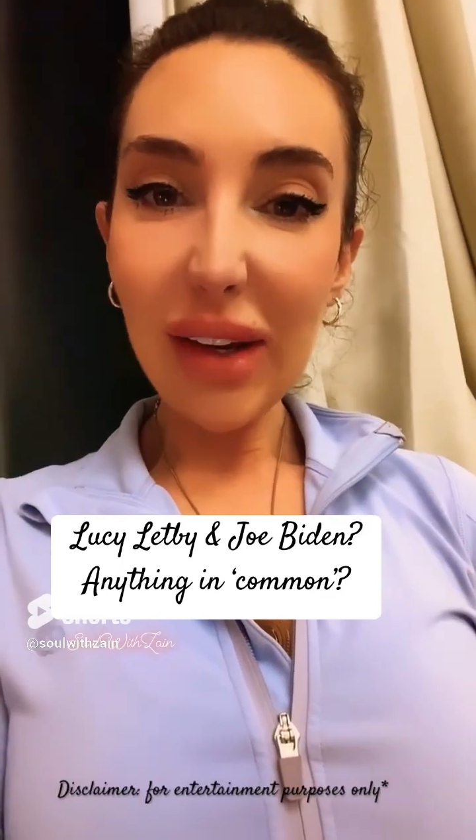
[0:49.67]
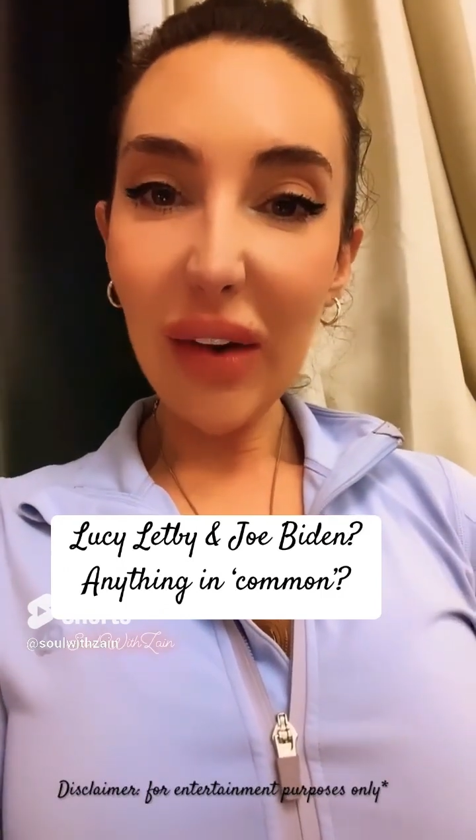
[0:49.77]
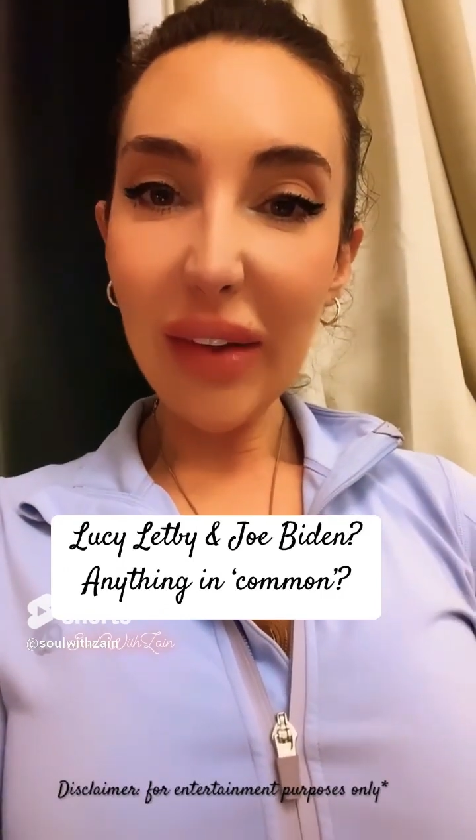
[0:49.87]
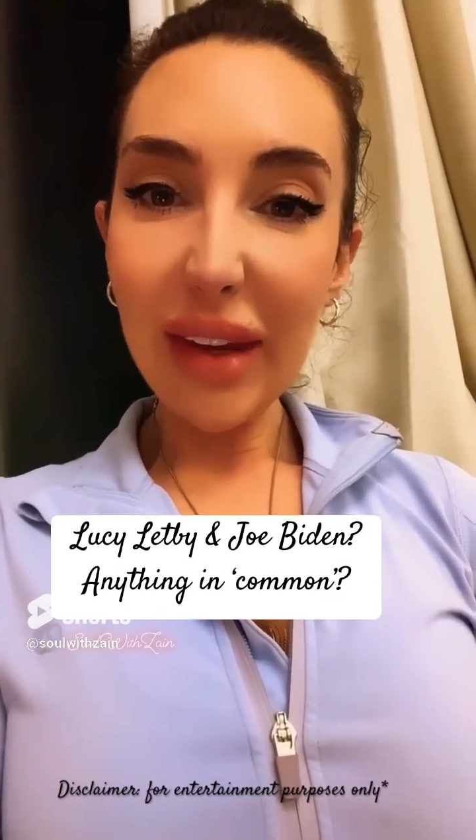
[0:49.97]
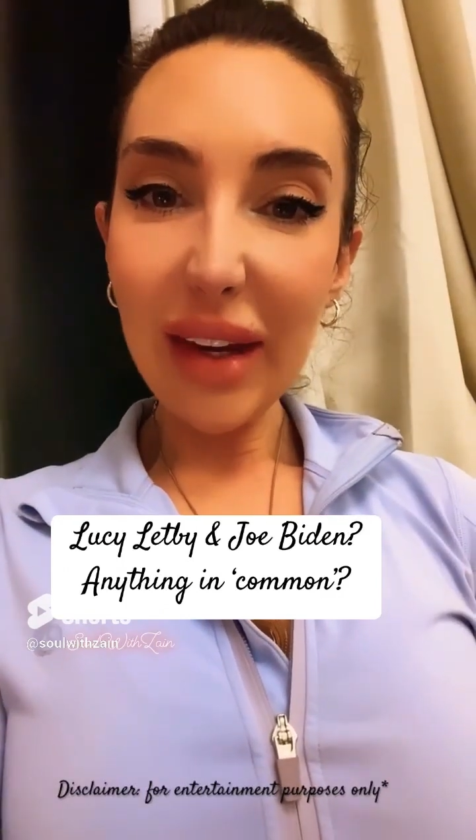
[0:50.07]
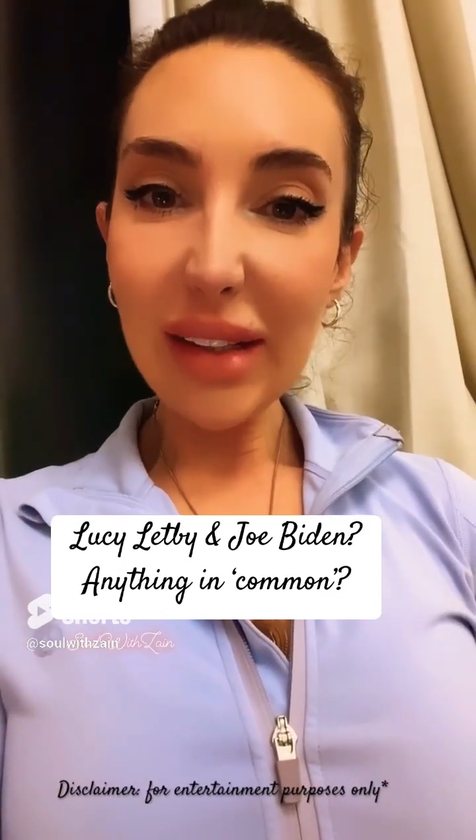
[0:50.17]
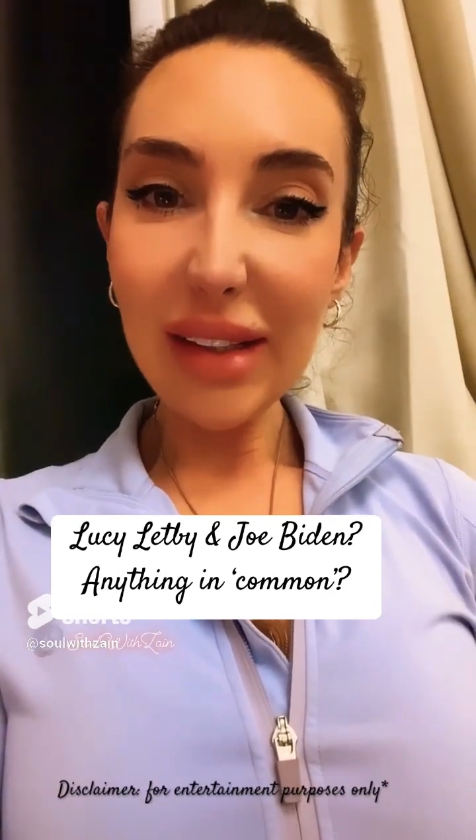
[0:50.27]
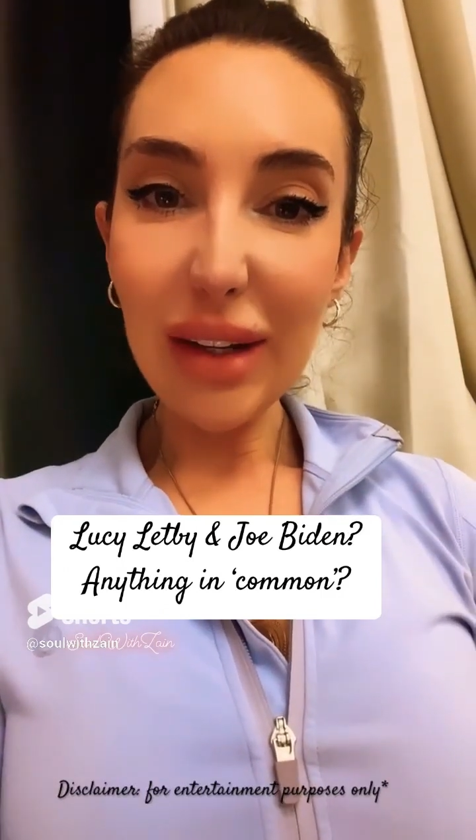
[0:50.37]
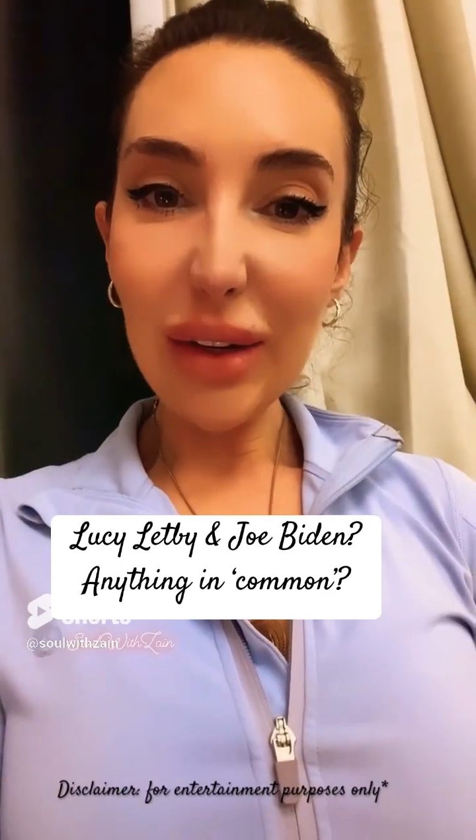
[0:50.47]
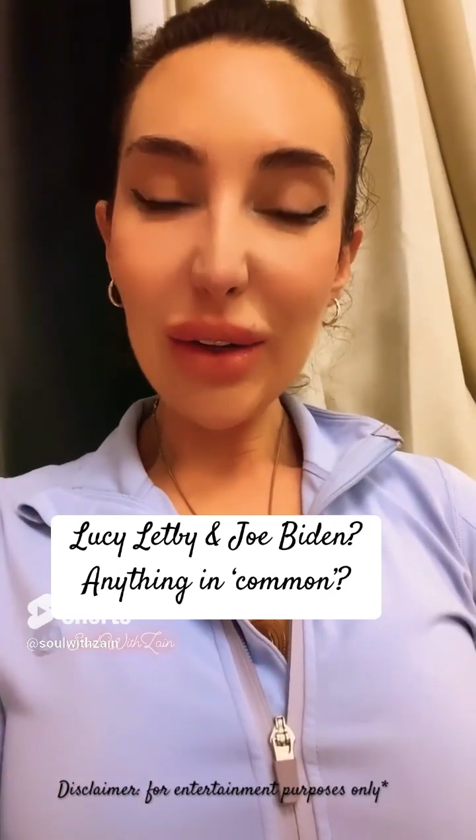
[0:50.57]
on the
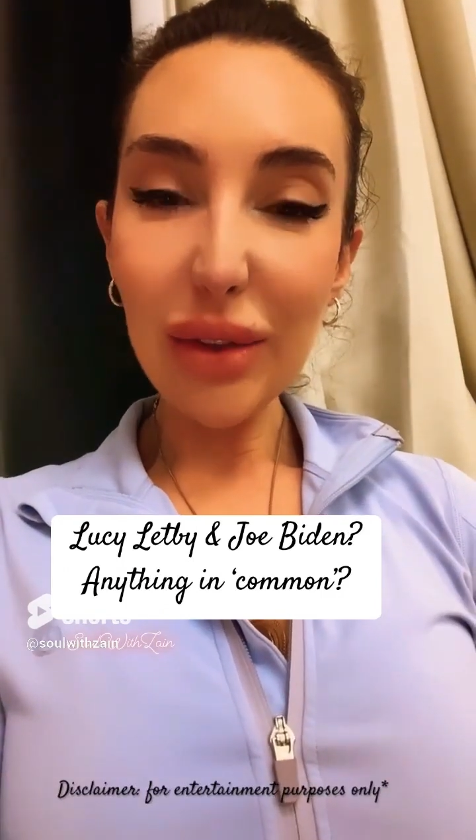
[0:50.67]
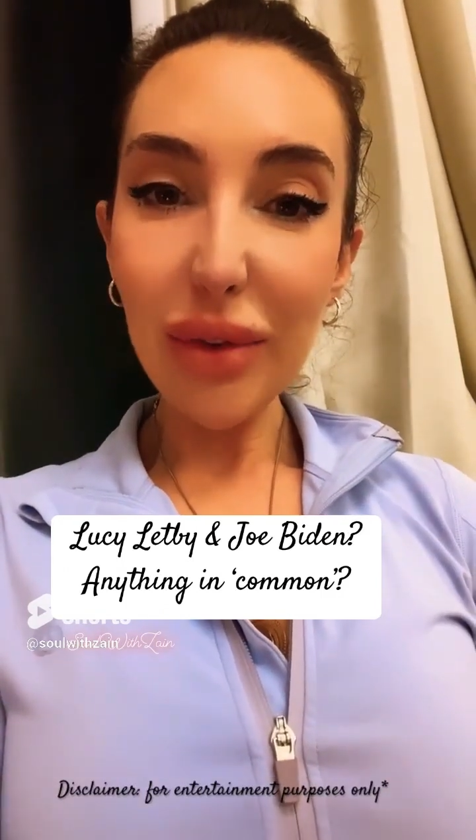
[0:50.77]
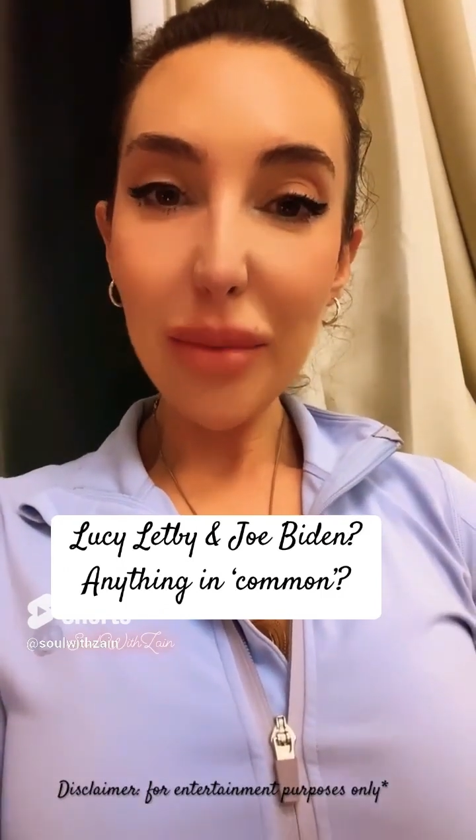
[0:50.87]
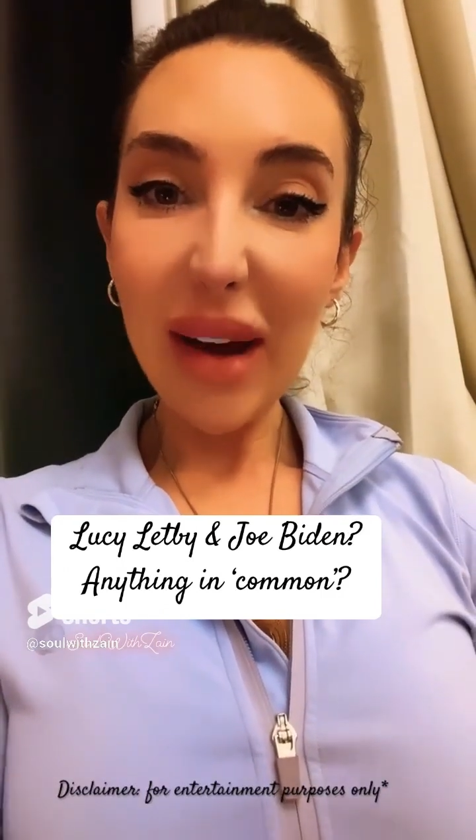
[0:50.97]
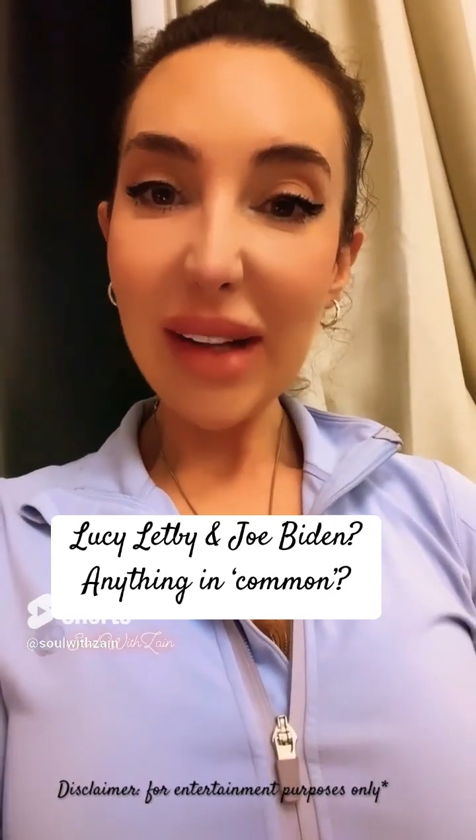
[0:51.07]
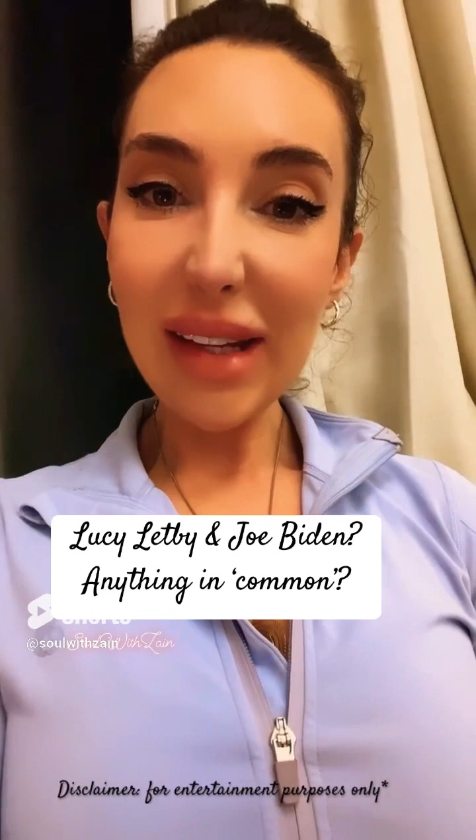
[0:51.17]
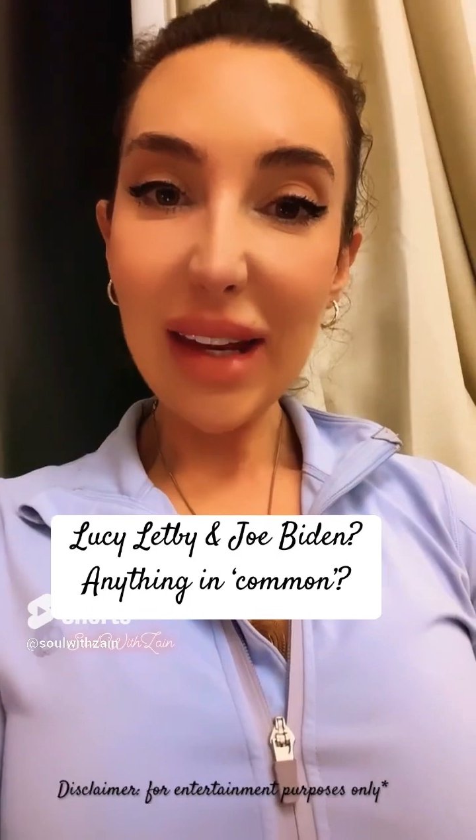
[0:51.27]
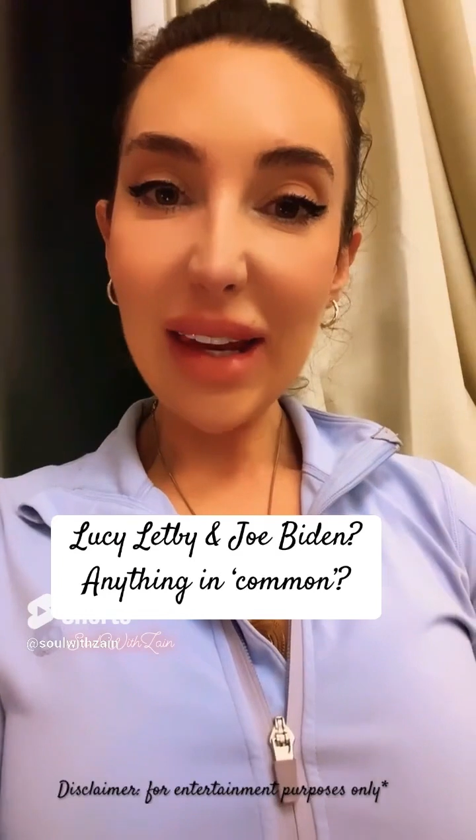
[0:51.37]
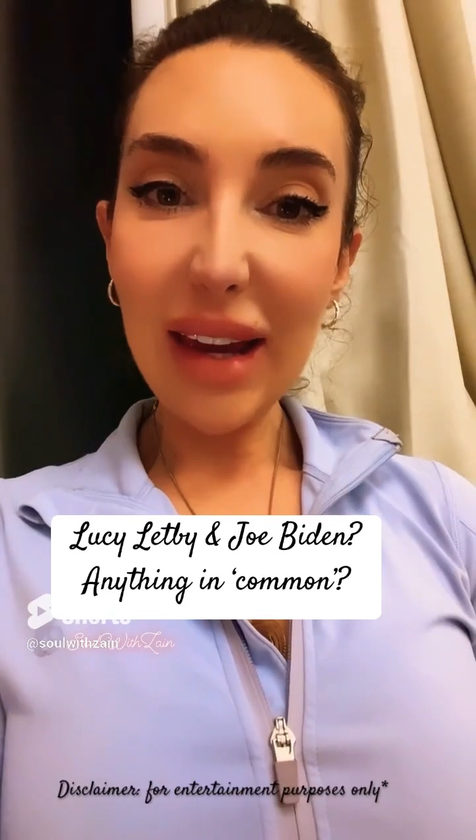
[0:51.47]
interlude for Maddie.